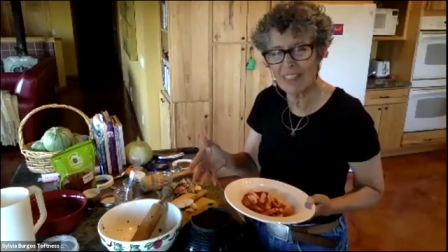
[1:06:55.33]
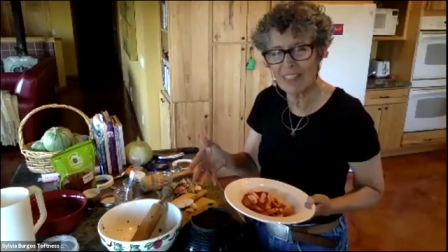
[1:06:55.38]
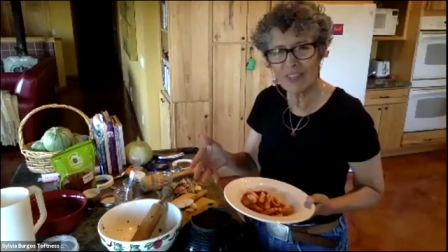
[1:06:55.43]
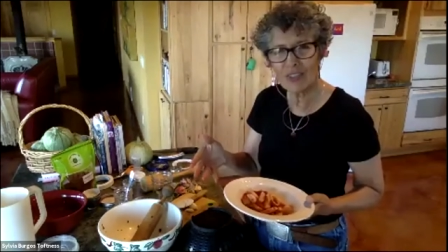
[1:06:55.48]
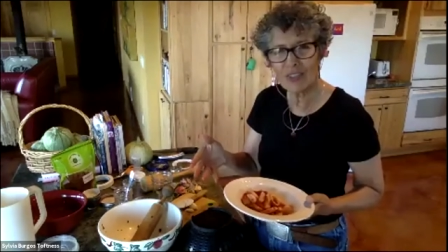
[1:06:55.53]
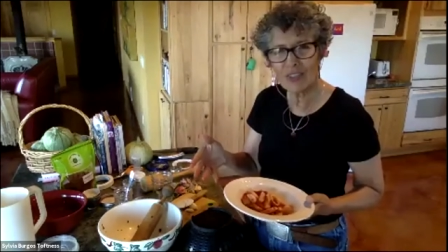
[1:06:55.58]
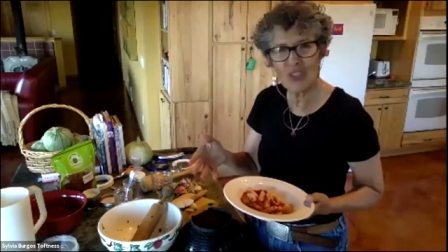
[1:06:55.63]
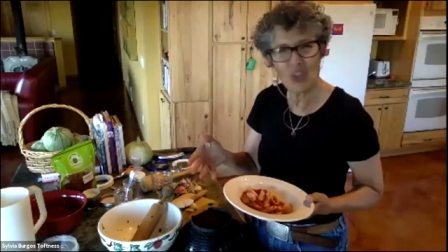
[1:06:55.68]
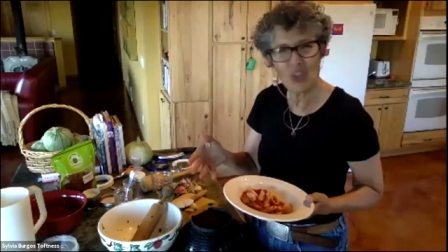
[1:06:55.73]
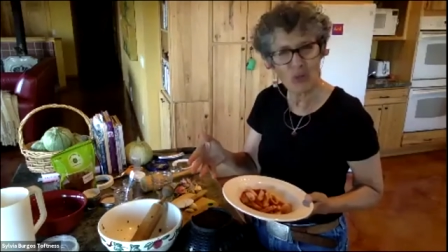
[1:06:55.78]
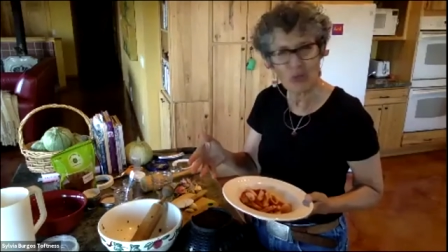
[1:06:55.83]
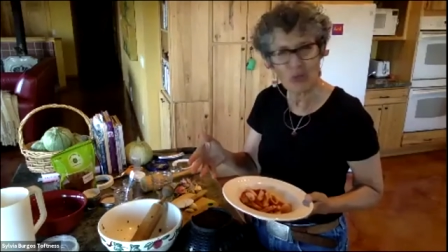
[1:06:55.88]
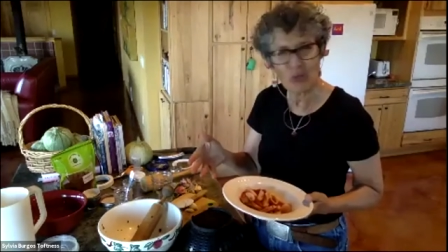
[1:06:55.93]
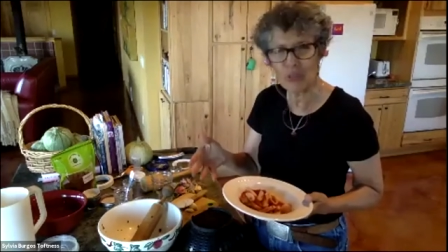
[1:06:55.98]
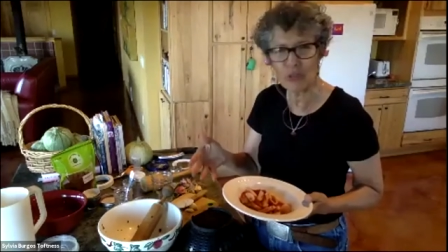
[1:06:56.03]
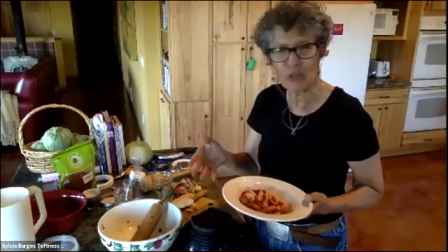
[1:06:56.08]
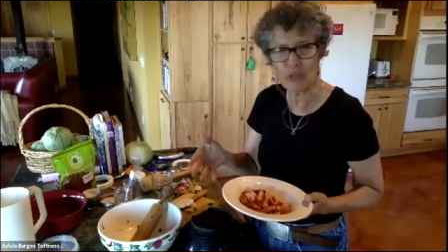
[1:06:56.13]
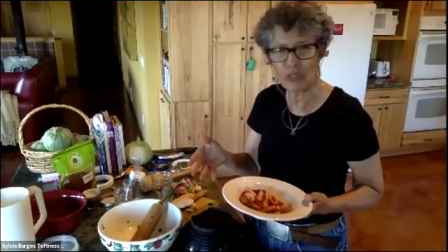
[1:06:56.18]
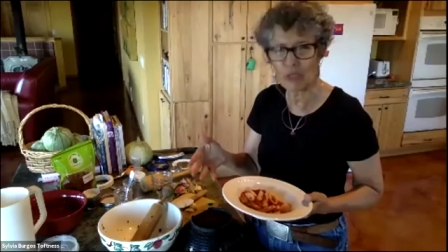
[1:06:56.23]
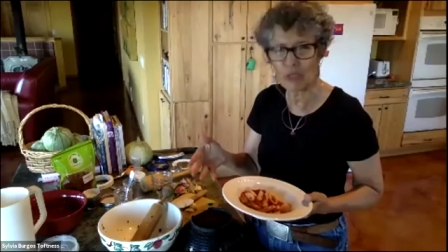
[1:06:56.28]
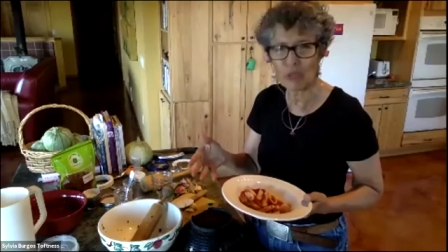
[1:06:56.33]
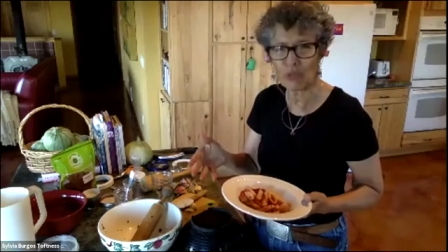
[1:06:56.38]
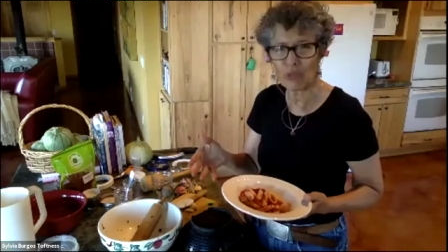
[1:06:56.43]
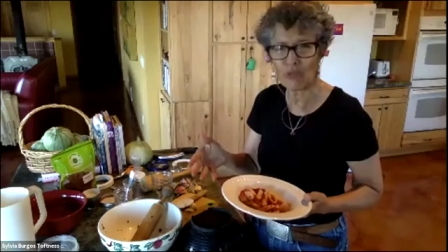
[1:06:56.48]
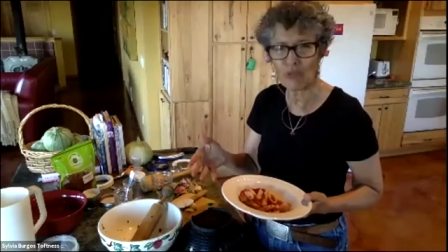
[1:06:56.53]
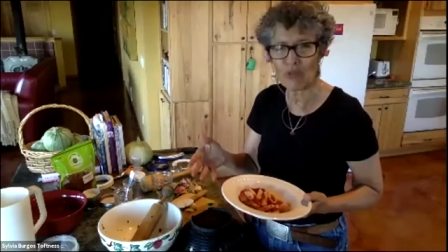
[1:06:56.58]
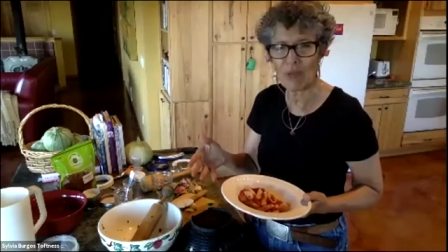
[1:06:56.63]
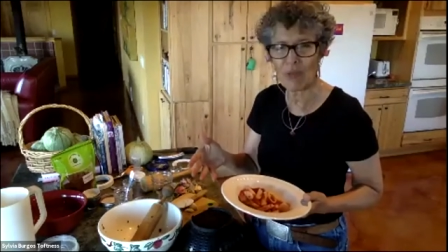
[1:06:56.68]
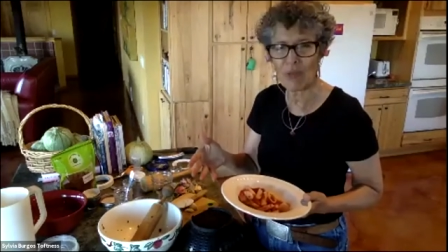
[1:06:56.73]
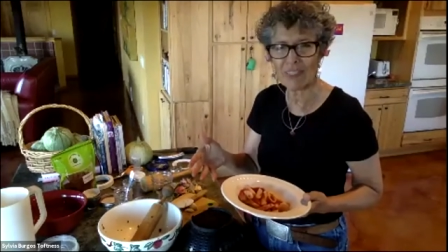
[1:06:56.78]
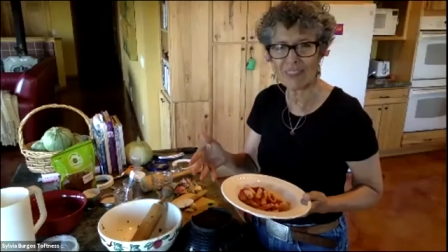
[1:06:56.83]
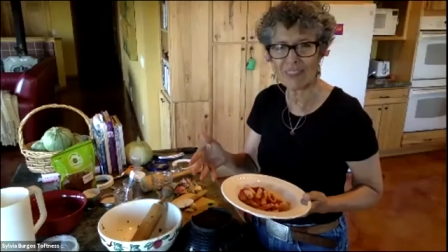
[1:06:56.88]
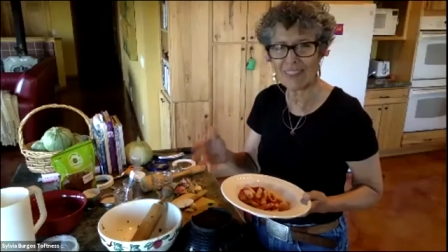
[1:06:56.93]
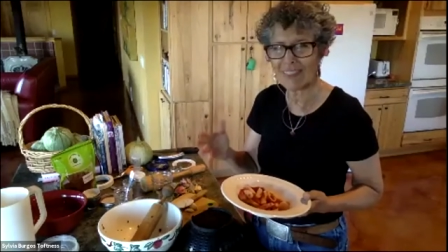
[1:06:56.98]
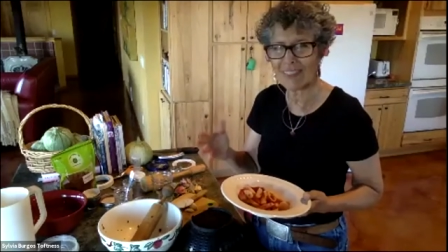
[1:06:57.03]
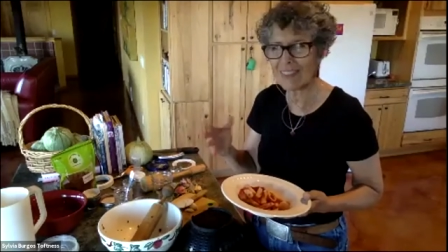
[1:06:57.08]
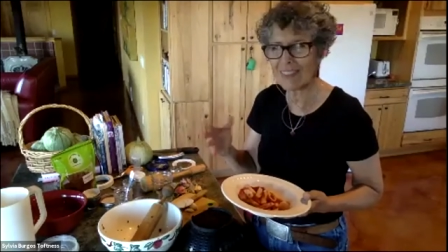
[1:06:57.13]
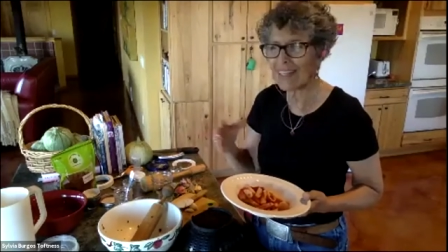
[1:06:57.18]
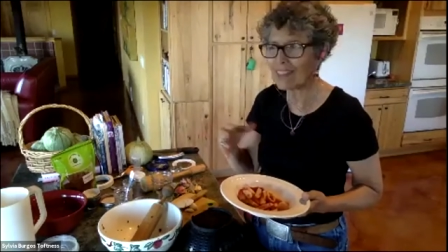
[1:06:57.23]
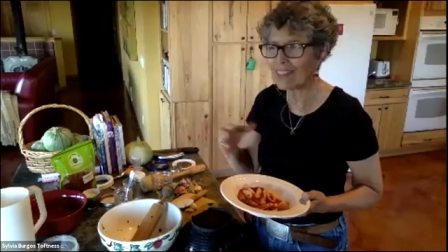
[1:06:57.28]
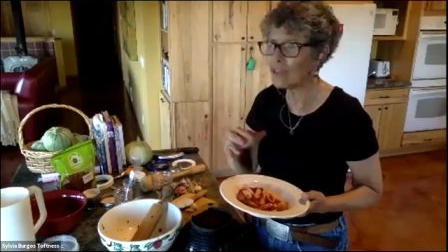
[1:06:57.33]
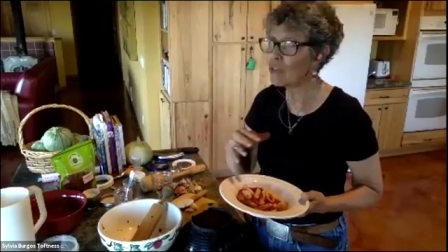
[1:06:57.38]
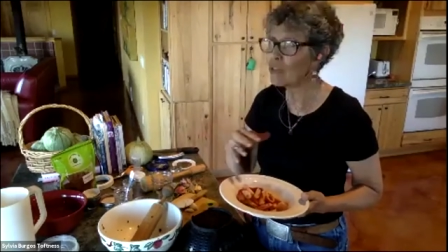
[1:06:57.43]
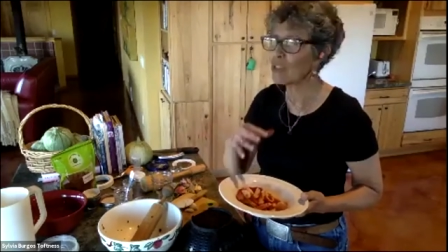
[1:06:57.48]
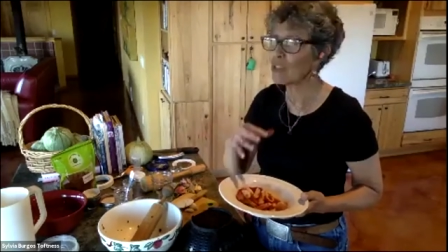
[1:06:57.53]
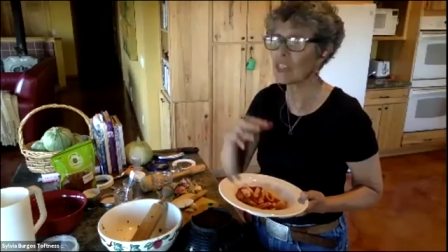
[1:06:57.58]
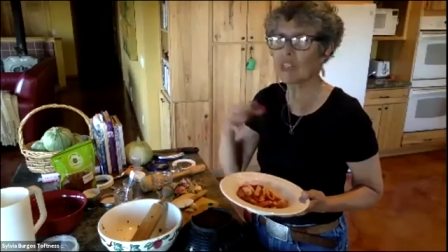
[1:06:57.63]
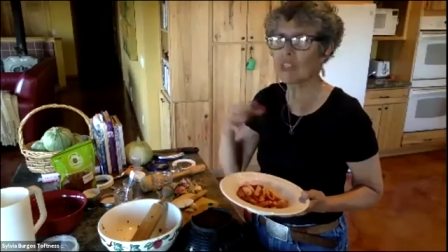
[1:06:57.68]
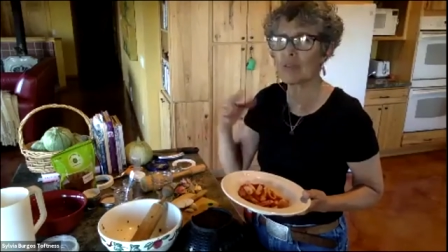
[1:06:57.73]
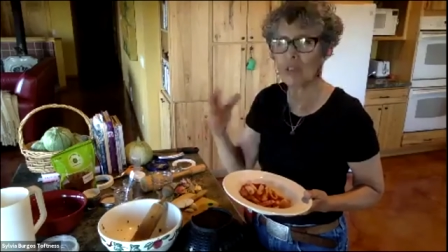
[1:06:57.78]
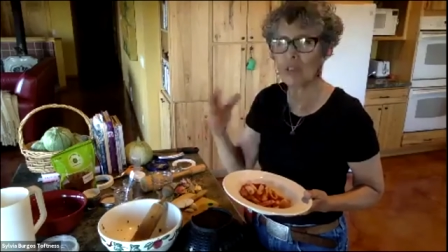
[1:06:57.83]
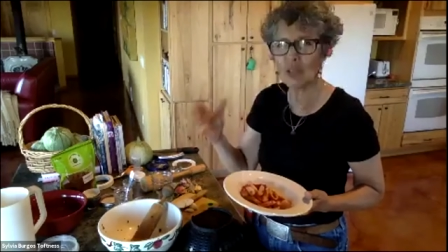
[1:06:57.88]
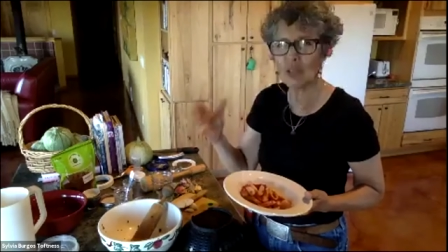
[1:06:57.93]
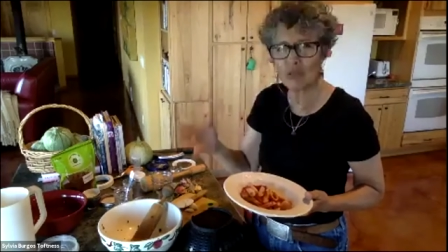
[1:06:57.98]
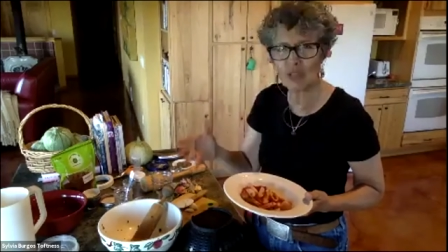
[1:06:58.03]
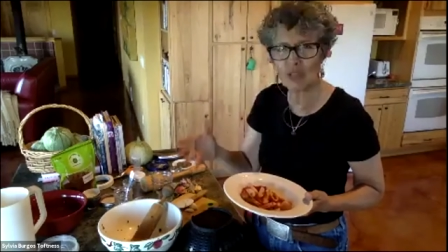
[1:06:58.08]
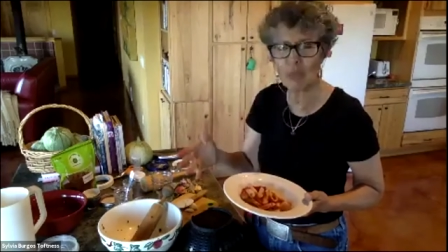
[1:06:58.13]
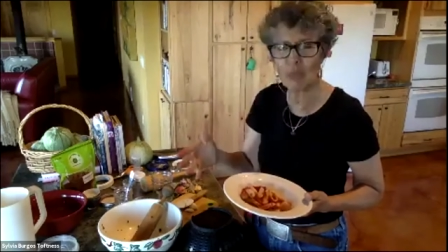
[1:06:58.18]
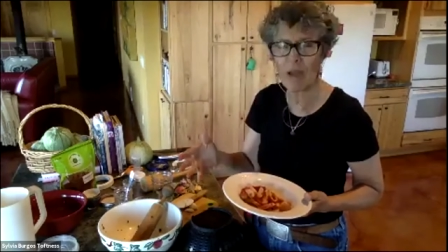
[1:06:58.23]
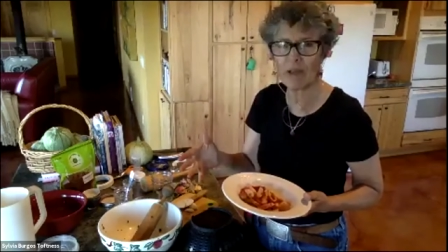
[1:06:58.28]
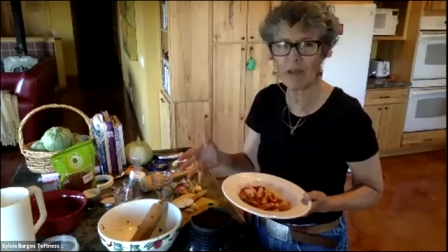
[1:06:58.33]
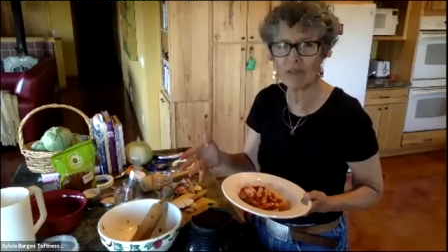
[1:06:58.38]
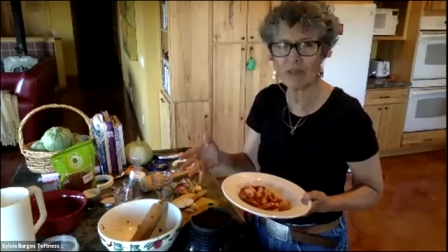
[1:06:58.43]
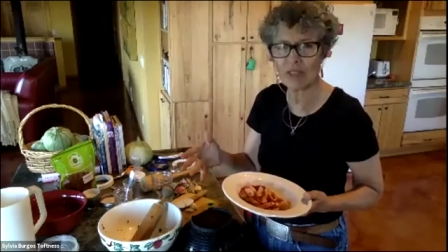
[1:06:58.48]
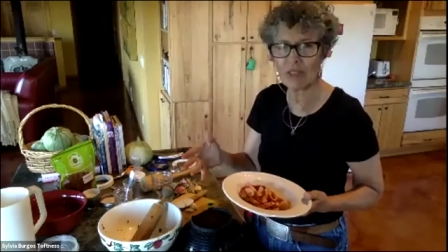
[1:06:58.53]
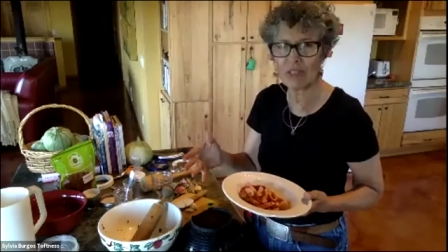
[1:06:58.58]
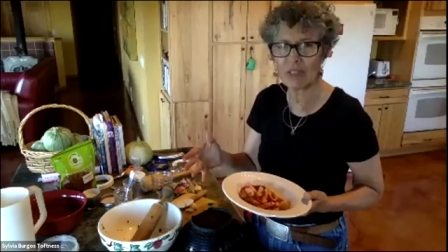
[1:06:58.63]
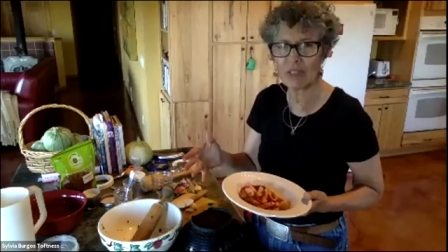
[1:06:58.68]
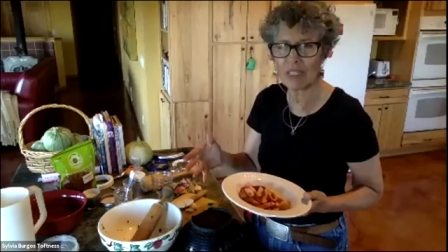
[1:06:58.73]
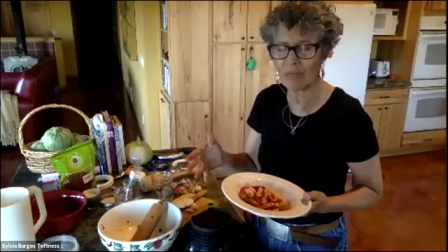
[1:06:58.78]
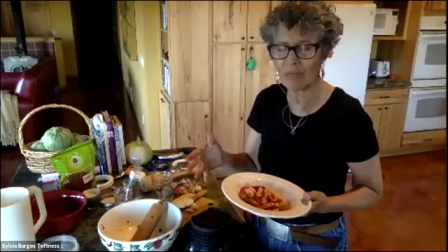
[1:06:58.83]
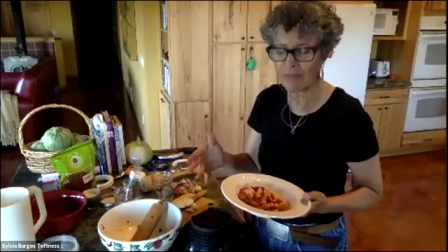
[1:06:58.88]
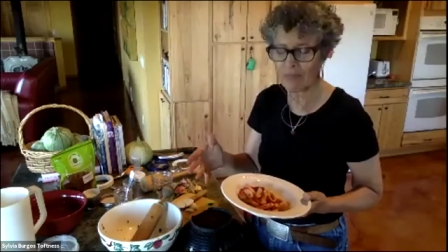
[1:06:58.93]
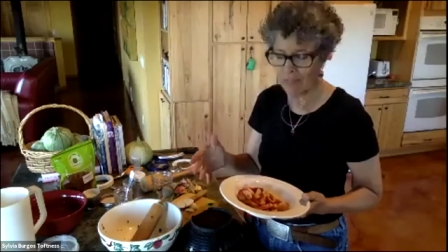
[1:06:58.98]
You don't usually with ferments. It's not usually huge mounds of it.